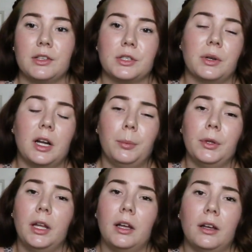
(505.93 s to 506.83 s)
So a
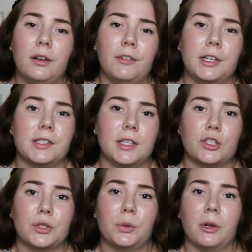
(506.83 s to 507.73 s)
couple of
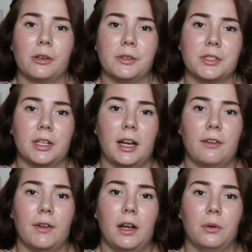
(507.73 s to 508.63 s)
essential oils that I
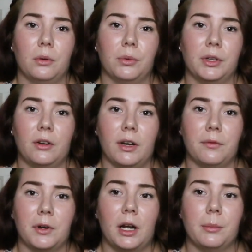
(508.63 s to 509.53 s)
found were really great
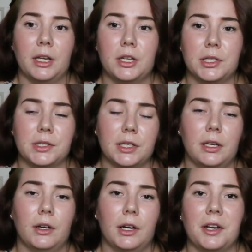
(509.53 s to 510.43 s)
for combination
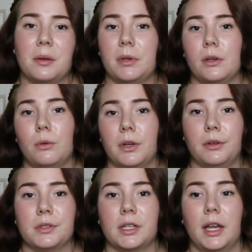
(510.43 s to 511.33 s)
skin are going to be
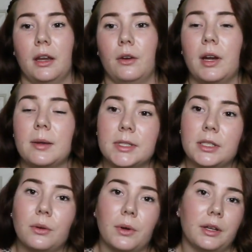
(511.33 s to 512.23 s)
oils like
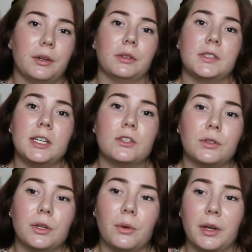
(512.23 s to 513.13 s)
grapeseed oil, tea
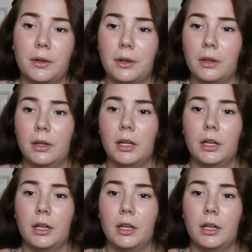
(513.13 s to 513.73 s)
tree oil,